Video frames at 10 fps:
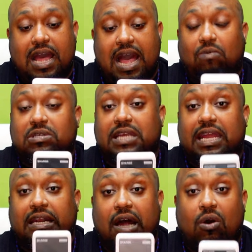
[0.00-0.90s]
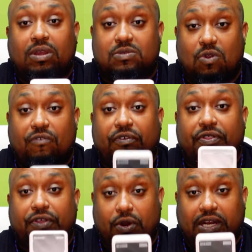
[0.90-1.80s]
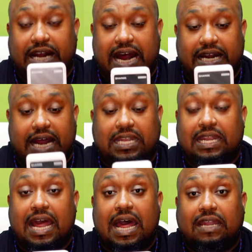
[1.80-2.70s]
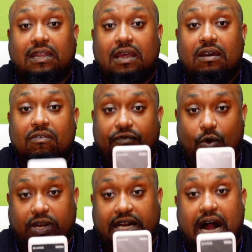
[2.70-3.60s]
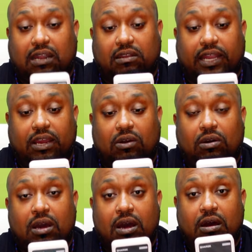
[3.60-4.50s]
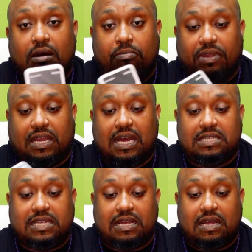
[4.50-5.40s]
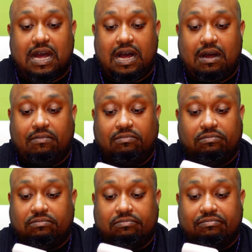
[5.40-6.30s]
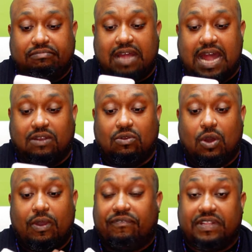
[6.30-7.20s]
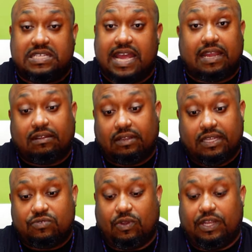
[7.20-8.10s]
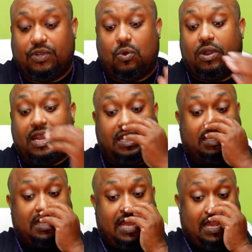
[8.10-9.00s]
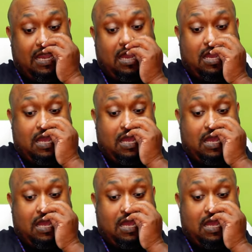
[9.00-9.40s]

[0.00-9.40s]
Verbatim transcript: I would say no. It's worth thirty nine ninety nine, forty dollar deal because um, I don't know if the tech is really doing anything